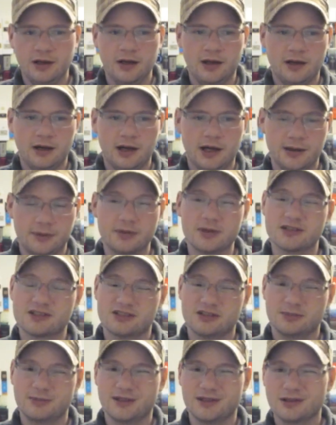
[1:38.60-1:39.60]
It'll
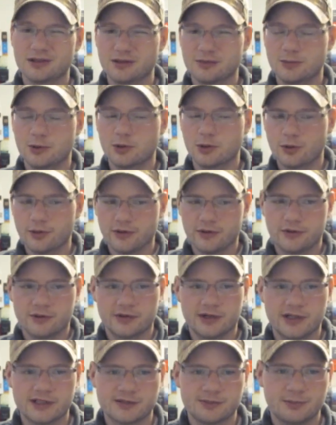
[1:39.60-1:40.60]
still be a little more than the
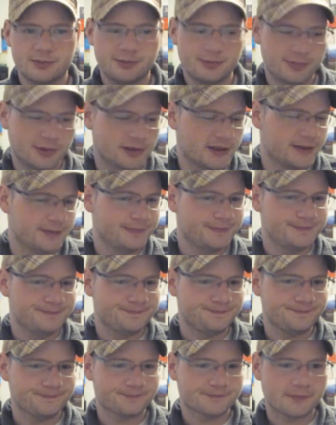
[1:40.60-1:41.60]
rest, but
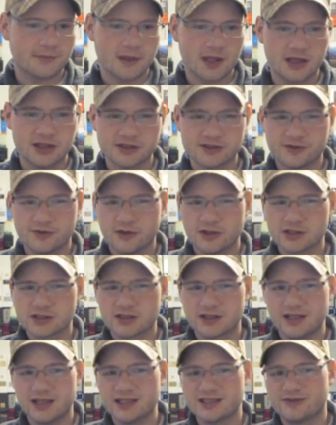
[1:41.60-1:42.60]
as far as
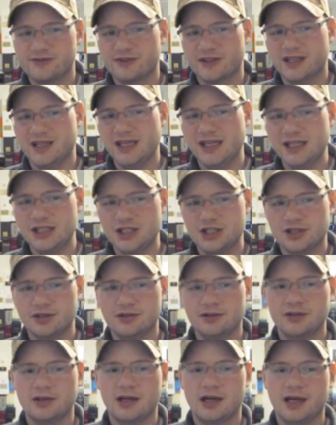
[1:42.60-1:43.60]

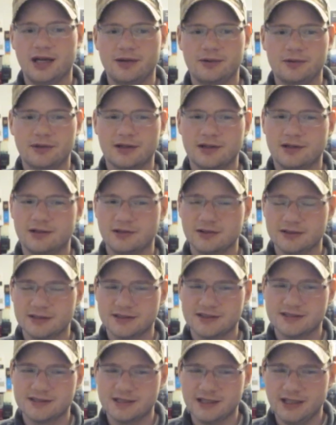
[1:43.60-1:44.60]
classification, I would call
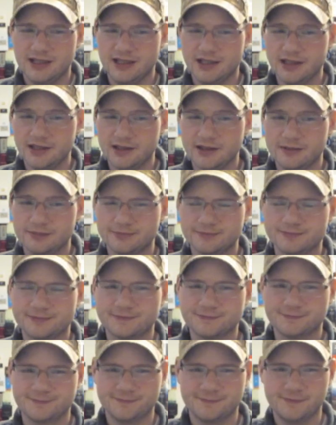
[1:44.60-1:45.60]
this a
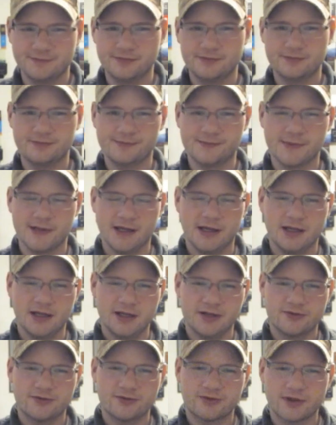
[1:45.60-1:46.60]

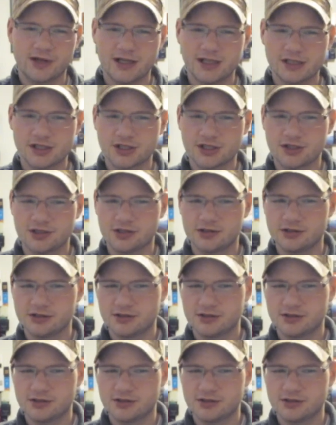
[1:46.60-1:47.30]
fresh,